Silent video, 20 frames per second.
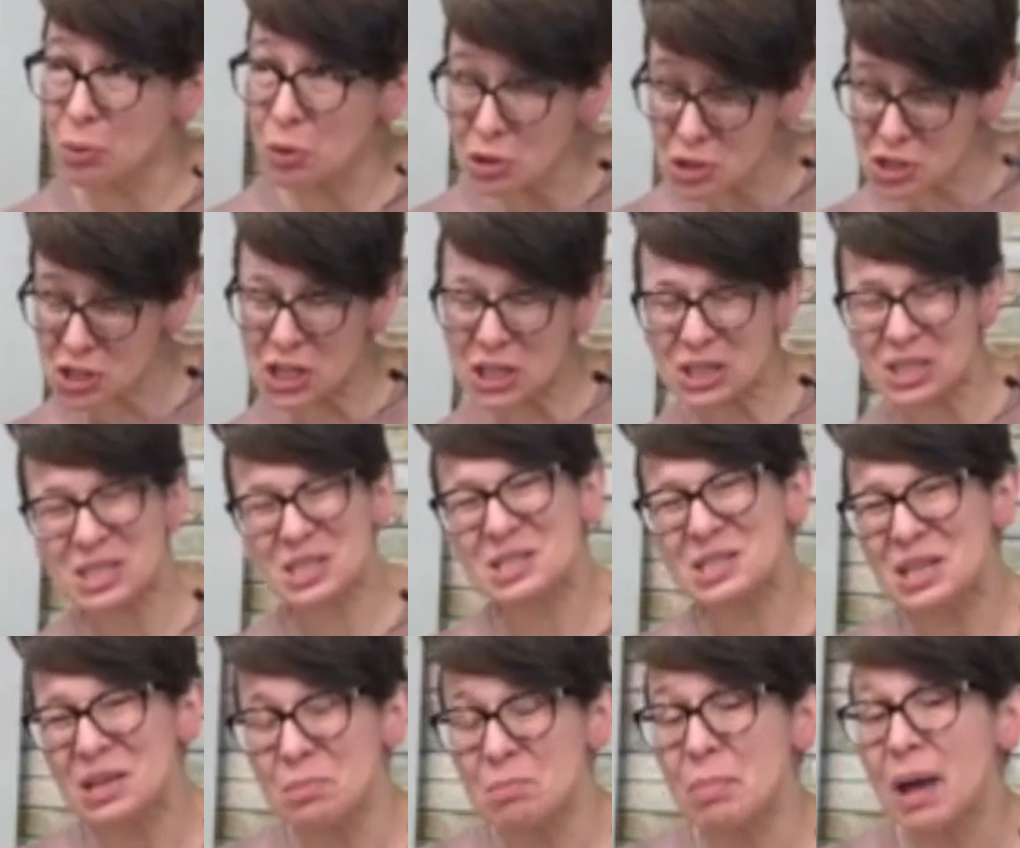pushing the
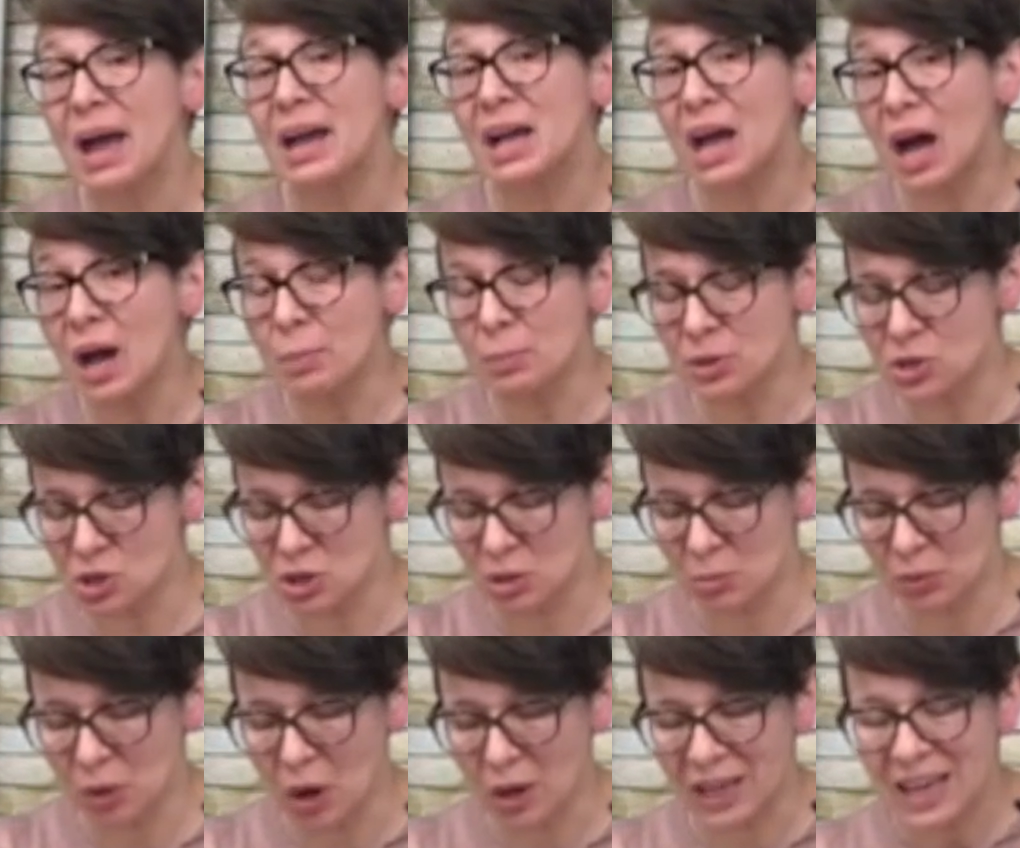steam back up into the
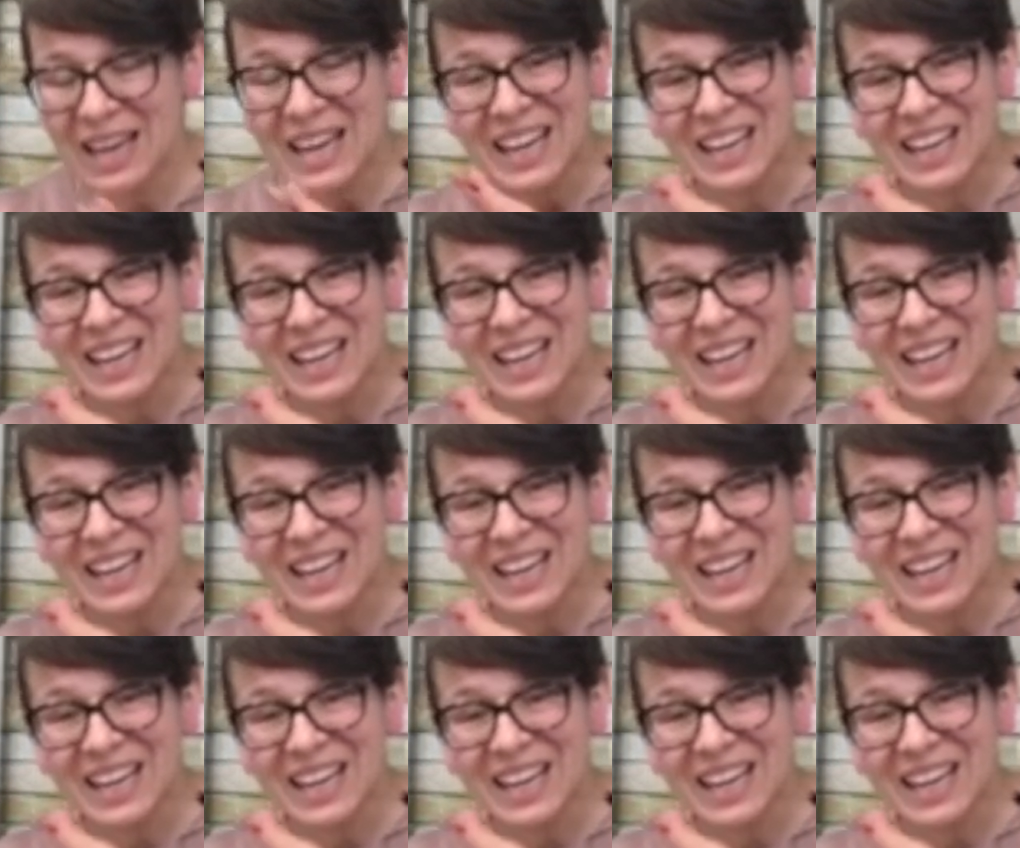block.